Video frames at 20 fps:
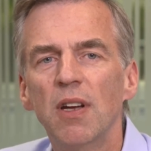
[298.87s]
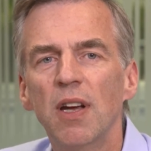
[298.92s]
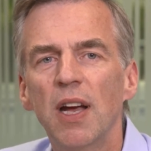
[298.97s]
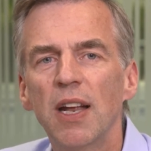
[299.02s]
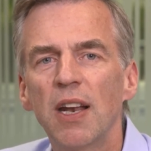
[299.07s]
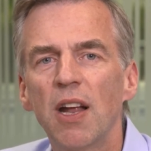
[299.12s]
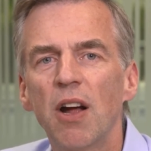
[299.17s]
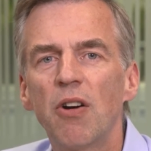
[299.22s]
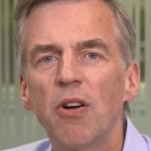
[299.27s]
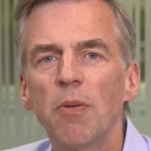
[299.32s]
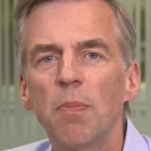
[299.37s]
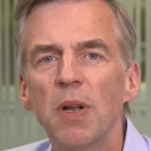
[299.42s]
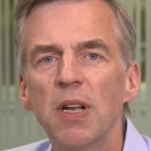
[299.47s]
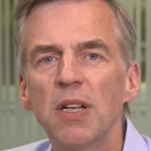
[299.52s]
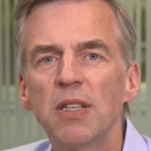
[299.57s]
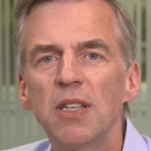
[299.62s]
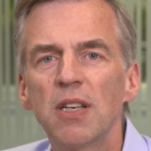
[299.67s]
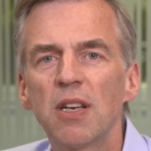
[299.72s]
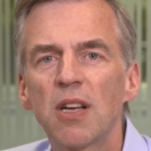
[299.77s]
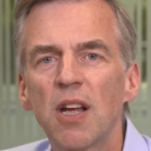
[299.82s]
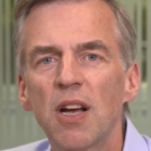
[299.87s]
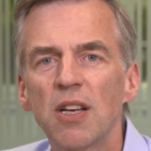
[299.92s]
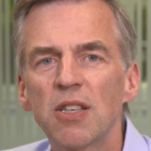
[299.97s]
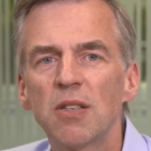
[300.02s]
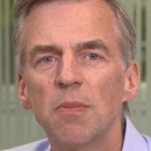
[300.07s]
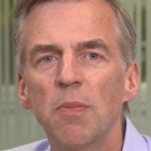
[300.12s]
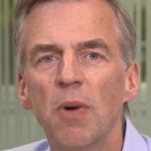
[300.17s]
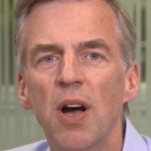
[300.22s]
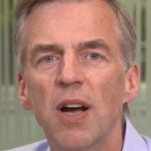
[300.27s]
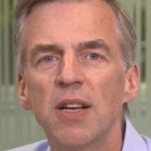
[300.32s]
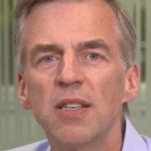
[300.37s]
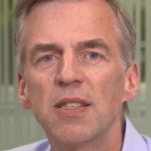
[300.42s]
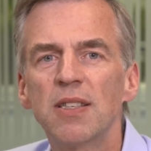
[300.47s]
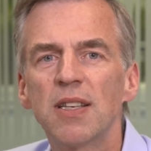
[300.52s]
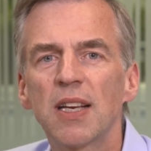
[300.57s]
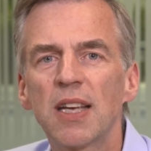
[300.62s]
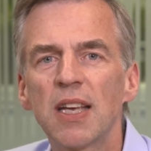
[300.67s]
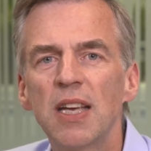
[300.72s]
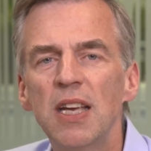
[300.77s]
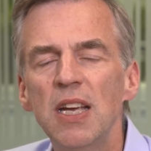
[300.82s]
and our ability to customize is
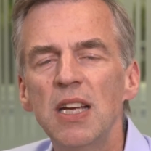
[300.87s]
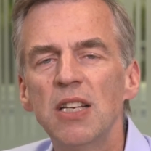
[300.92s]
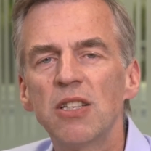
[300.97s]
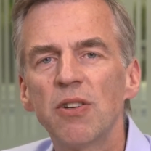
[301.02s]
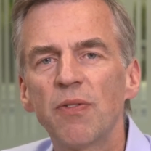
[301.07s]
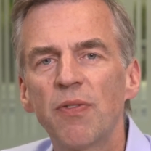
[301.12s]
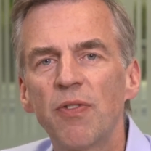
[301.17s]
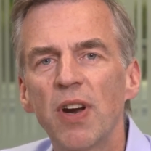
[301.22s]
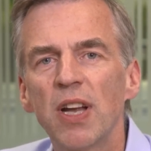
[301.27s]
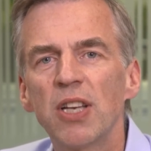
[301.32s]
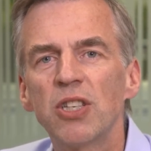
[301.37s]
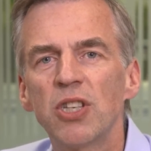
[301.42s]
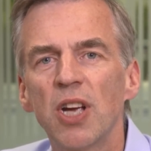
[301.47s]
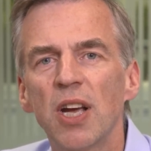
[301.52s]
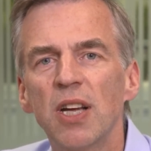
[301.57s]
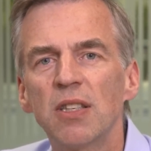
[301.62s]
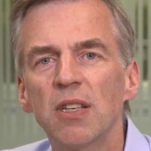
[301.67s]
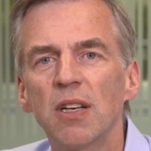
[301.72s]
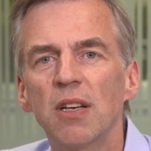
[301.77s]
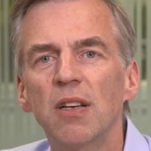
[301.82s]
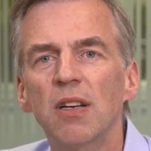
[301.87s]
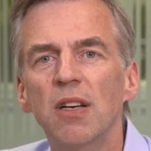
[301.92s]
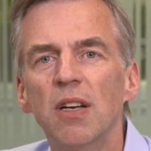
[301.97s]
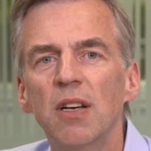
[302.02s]
a key differentiator